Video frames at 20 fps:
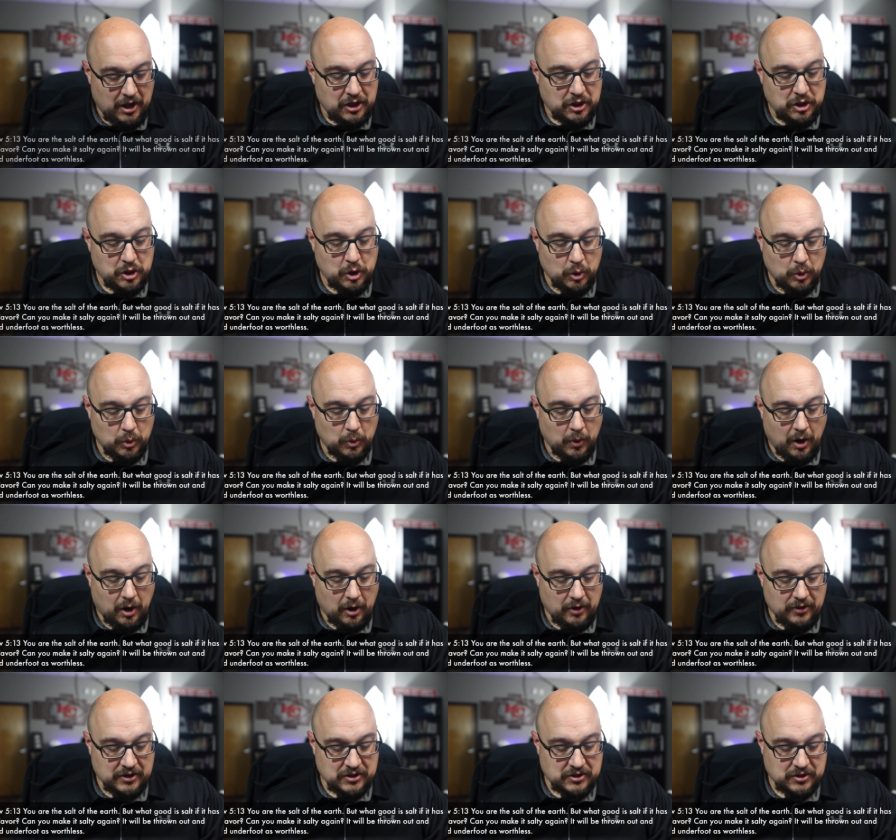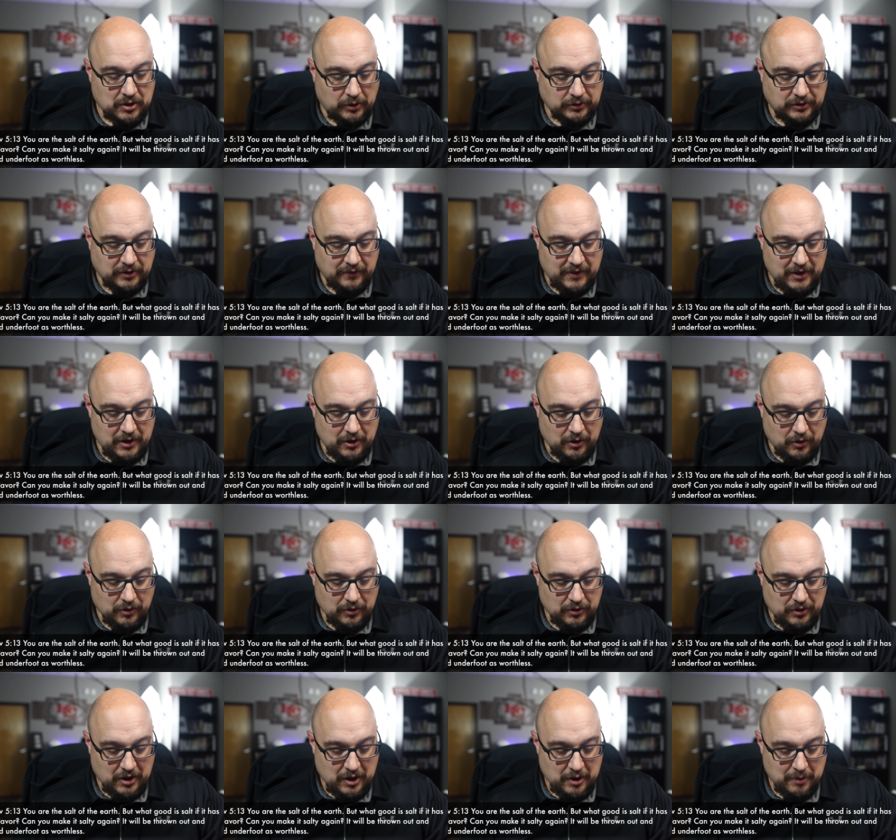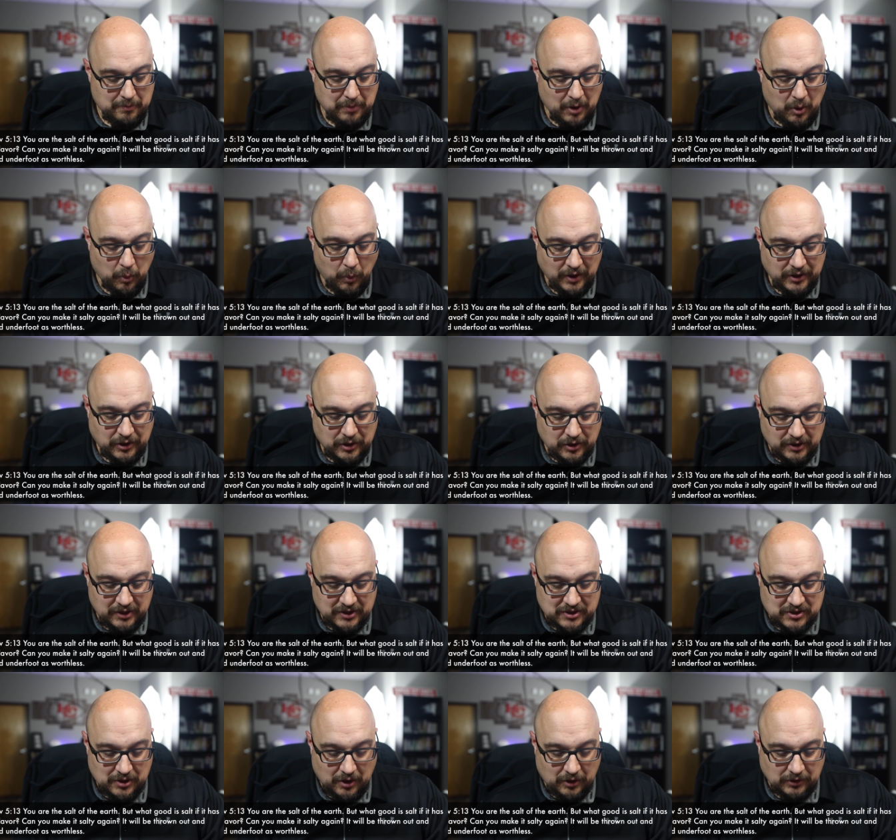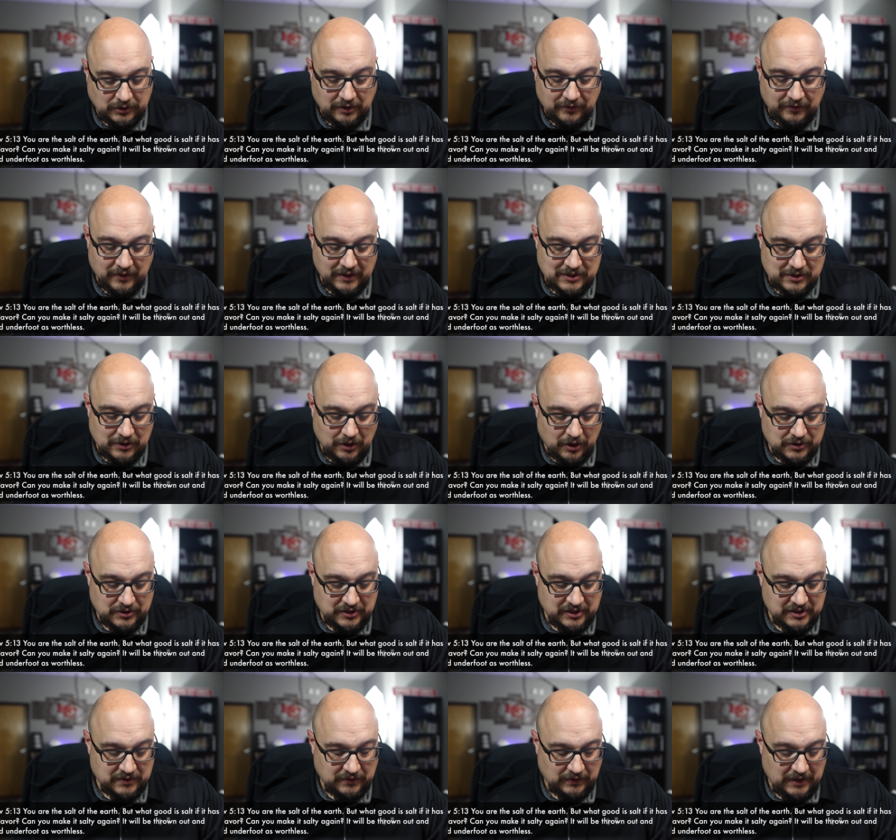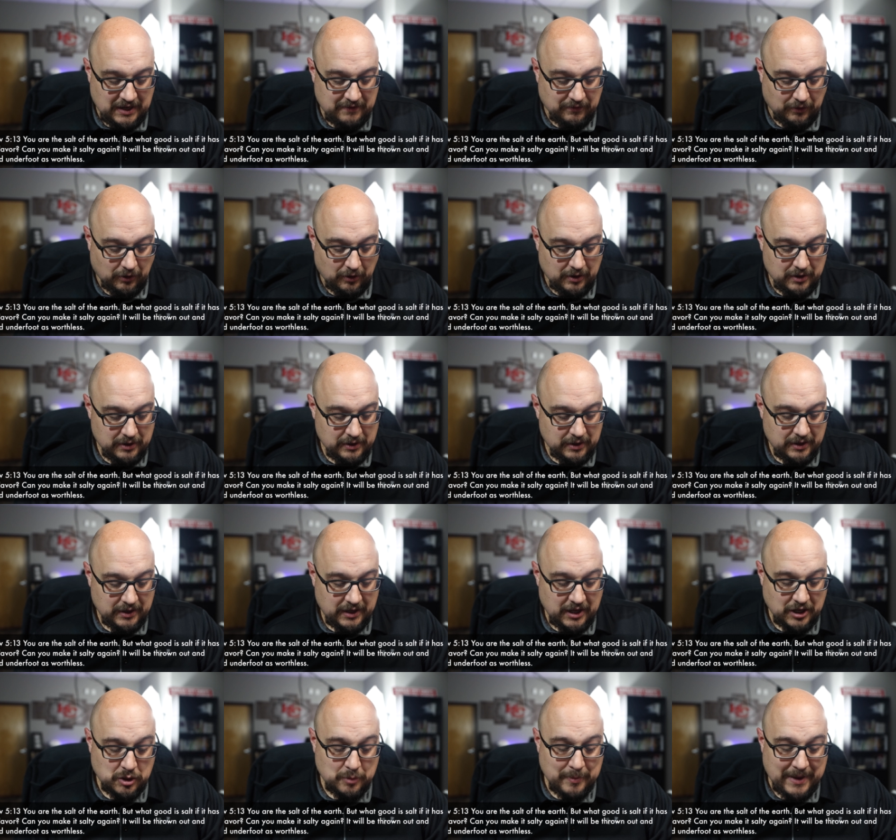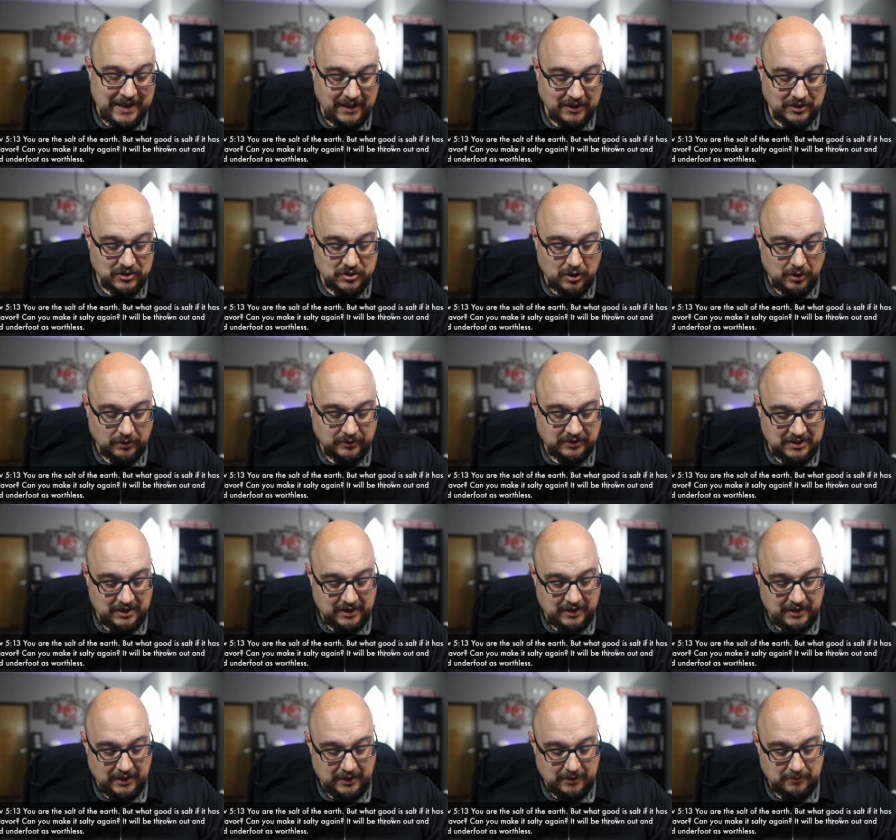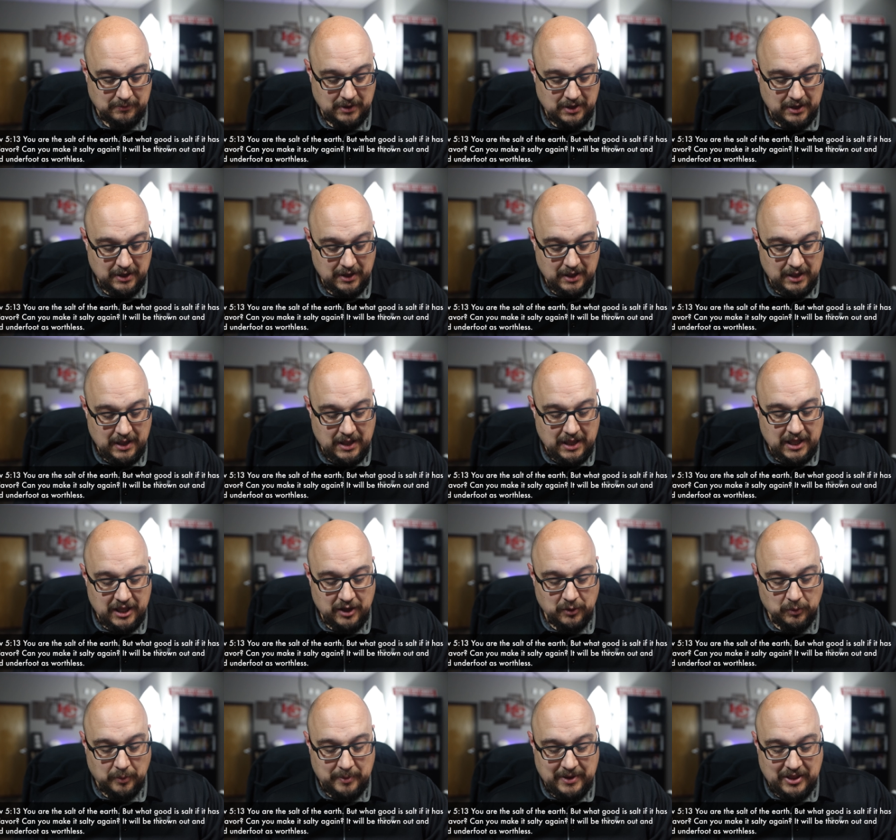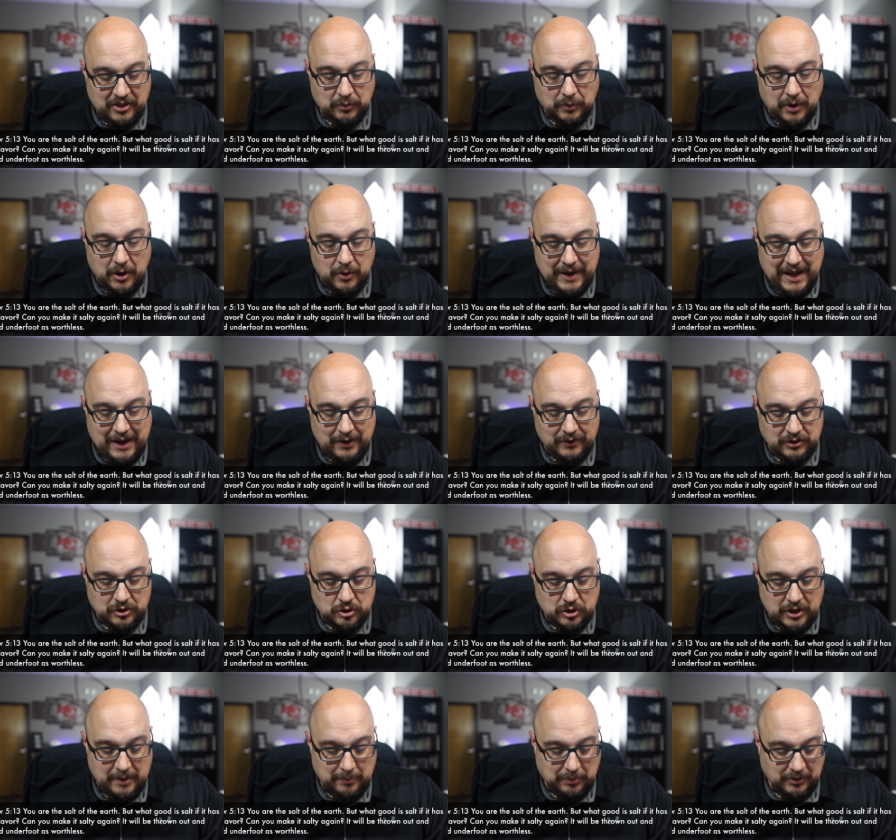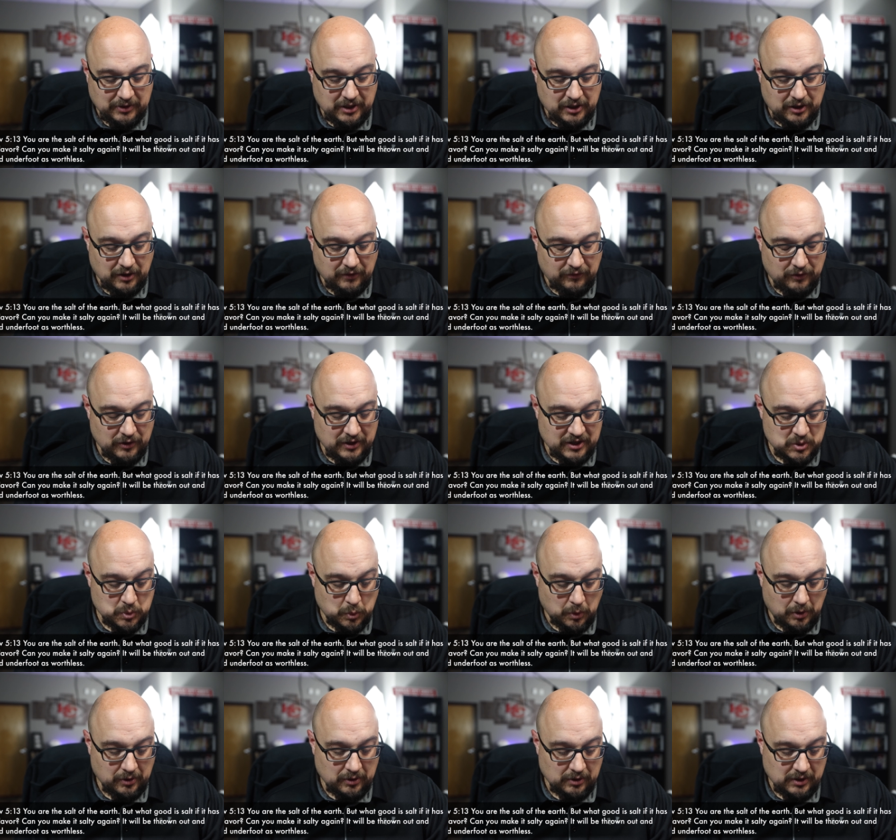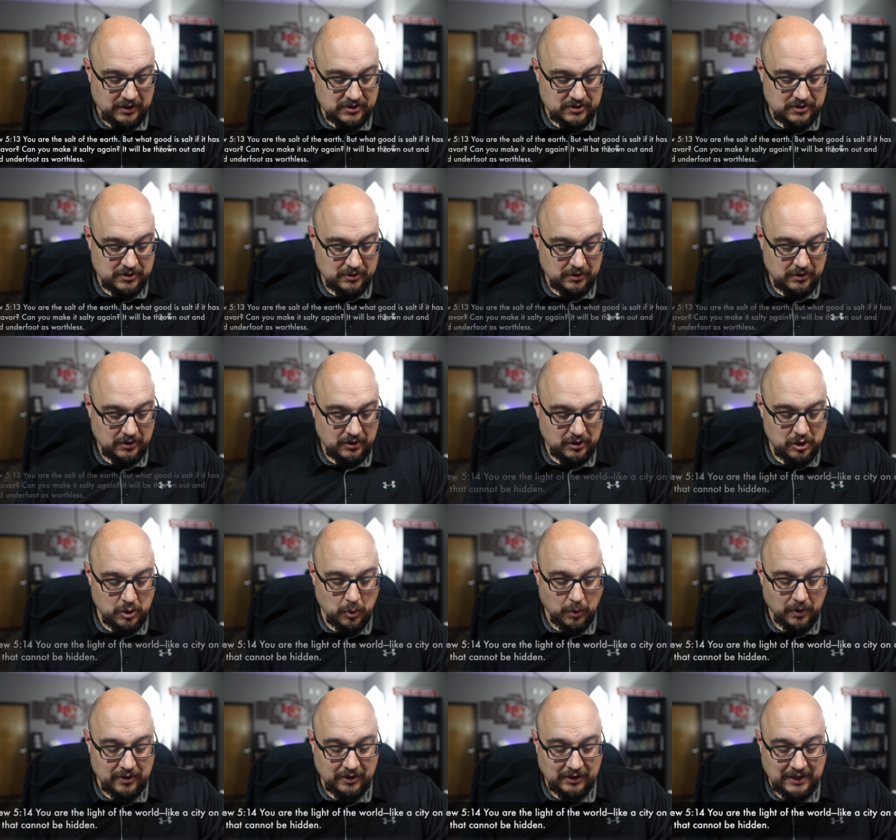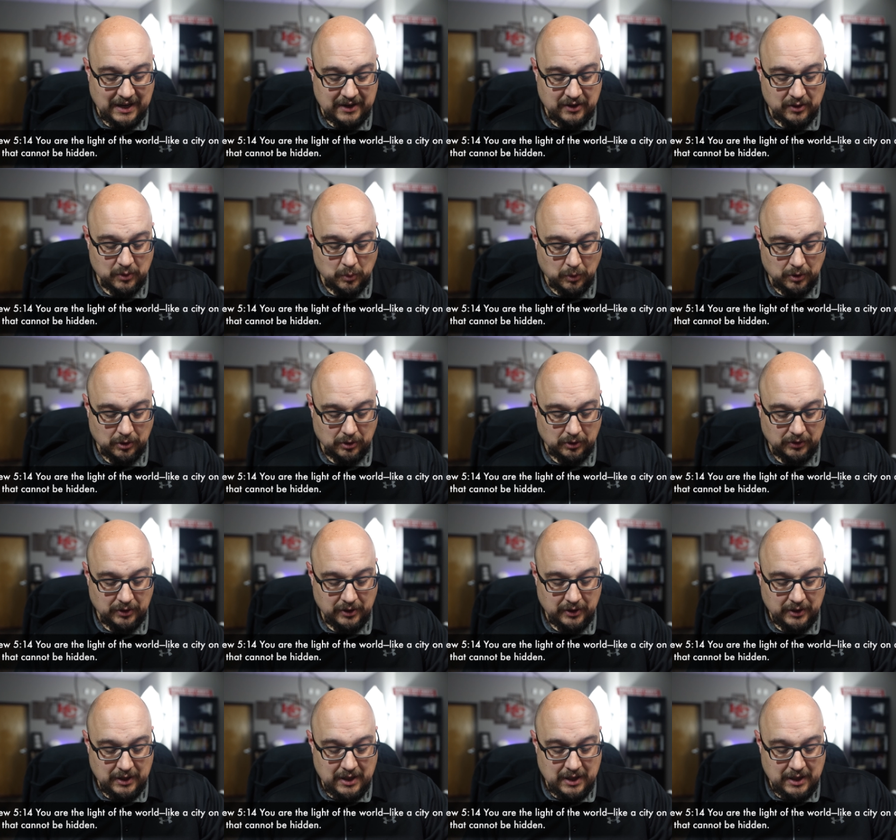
You are the salt of the earth, but what good is salt if it's lost its flavor? Can you make it salty again? It will be thrown out and trampled underfoot as worthless. You are the light of the world,